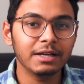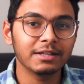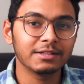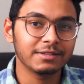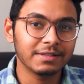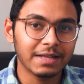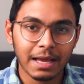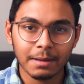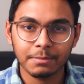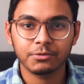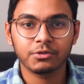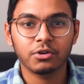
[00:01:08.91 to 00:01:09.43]
a
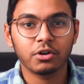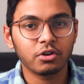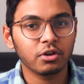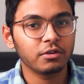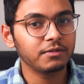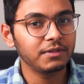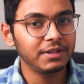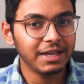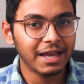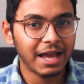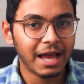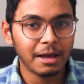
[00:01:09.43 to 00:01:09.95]
snapshot
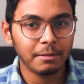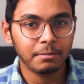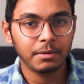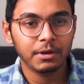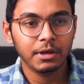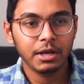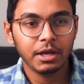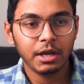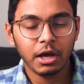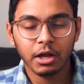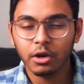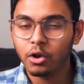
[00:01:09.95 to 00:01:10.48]
of the app
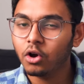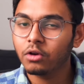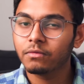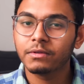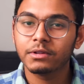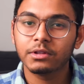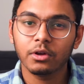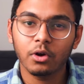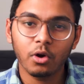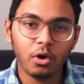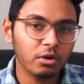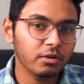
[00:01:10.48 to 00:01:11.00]
along
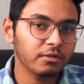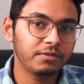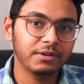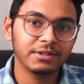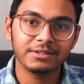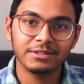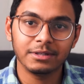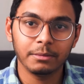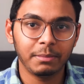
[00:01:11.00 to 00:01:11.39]
with all of its